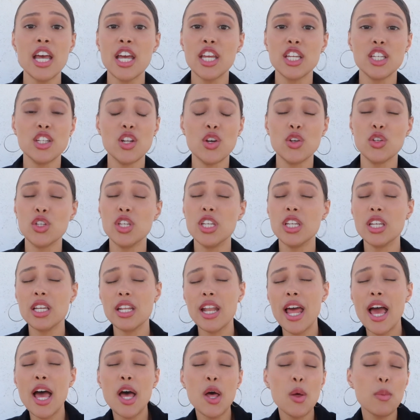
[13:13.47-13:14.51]
you know, he can
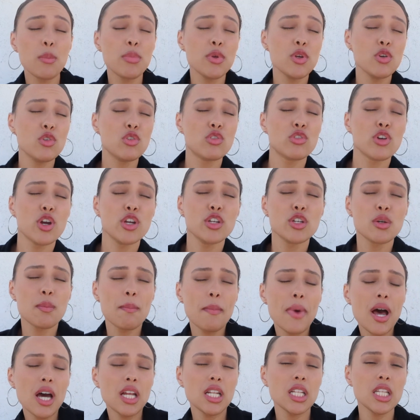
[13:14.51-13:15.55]
help you grow your
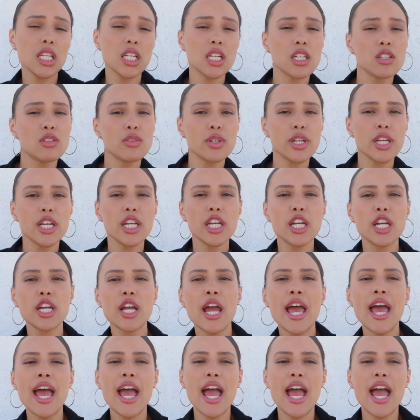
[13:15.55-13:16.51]
modeling career,